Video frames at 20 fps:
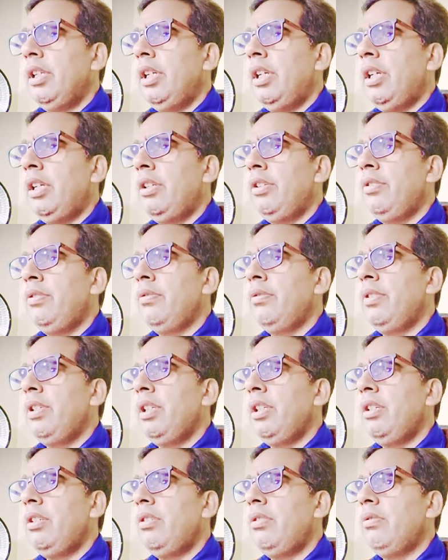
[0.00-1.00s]
and you
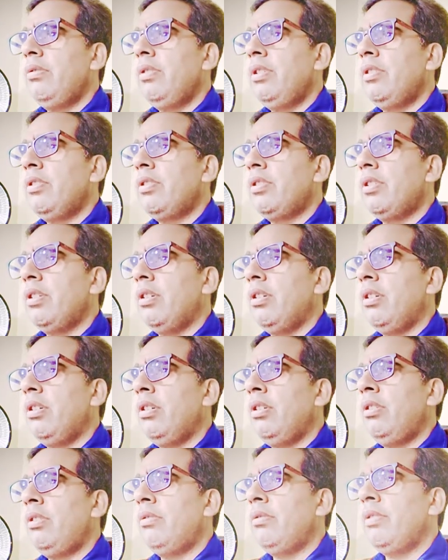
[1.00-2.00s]
need to
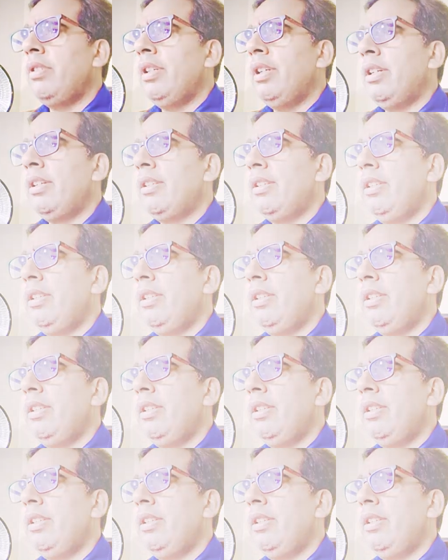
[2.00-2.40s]
install to get